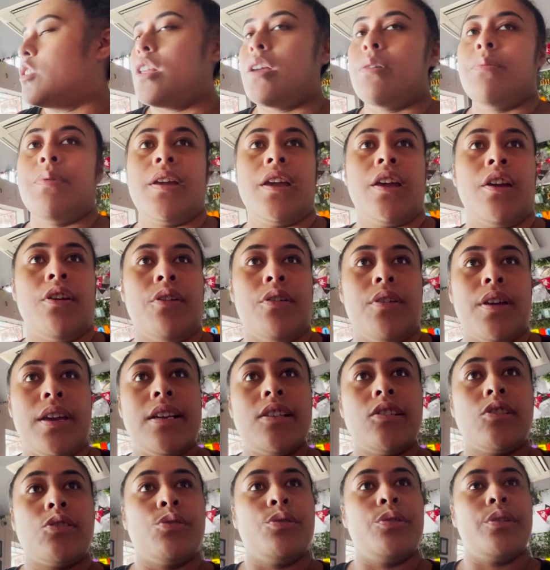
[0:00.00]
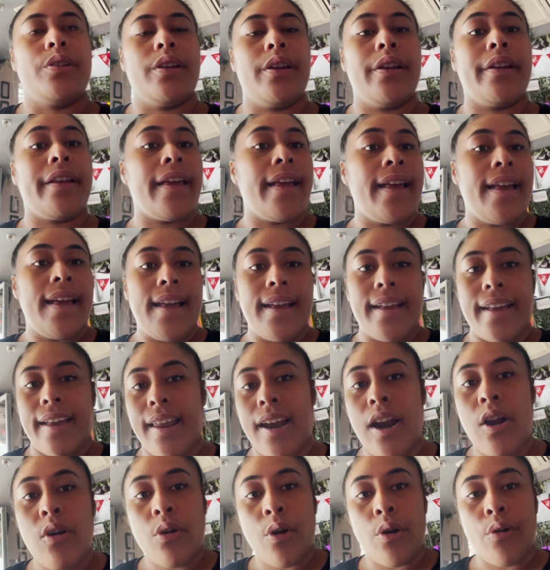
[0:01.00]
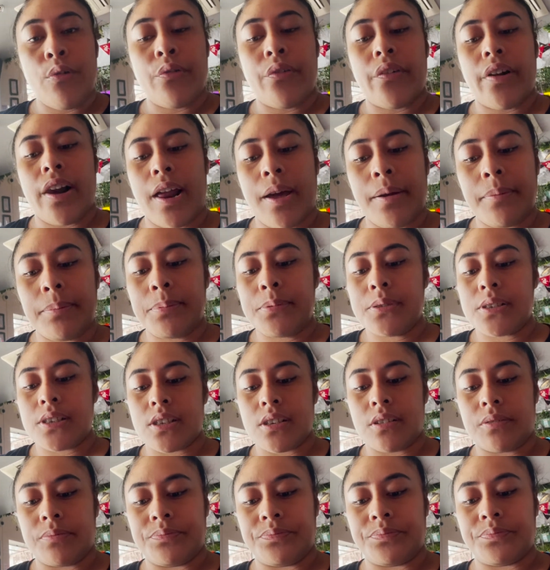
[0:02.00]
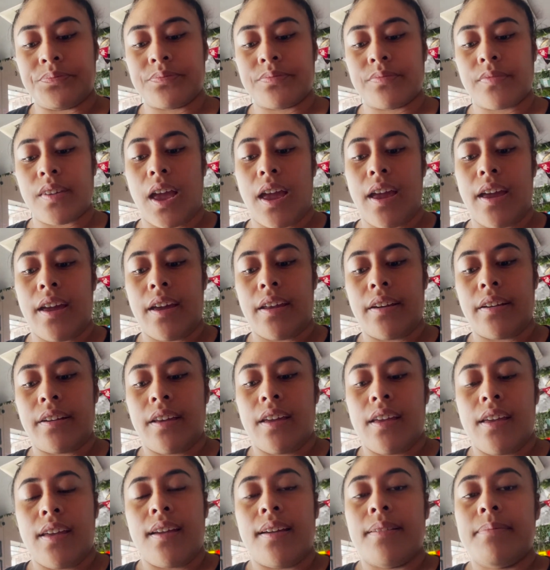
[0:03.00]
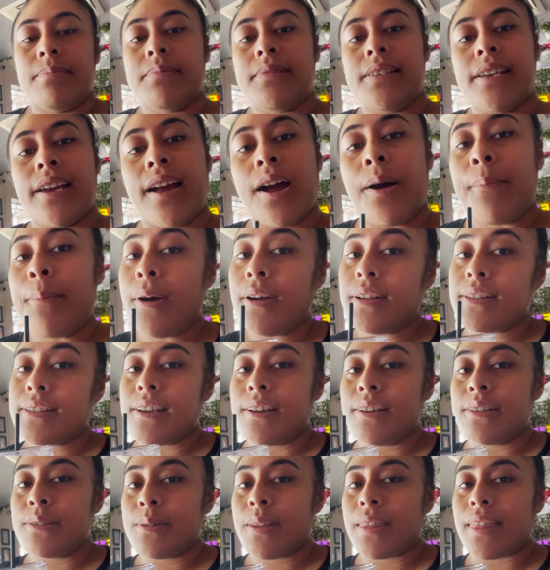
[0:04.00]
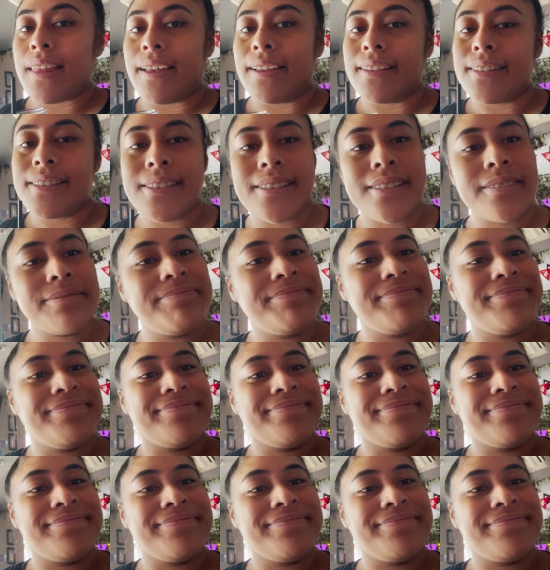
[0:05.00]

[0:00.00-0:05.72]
that we can go get sorted, get our golf clubs, and take our mocktails with us.